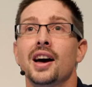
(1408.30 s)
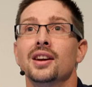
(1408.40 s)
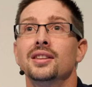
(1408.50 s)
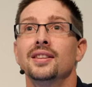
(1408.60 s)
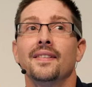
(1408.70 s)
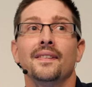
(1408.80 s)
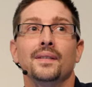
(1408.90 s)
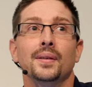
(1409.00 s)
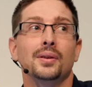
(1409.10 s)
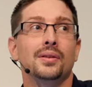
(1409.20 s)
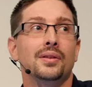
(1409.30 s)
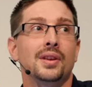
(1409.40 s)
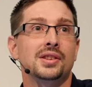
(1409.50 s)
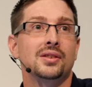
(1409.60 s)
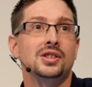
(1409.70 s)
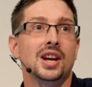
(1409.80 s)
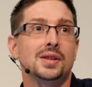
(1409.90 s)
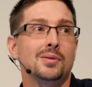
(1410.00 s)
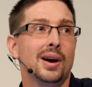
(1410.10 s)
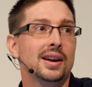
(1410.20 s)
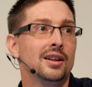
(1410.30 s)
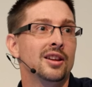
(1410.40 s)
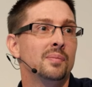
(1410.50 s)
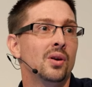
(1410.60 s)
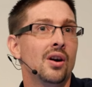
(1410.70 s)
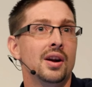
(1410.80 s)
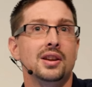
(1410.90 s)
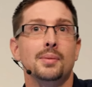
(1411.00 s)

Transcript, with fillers: at it, there's a good chance we may get left behind and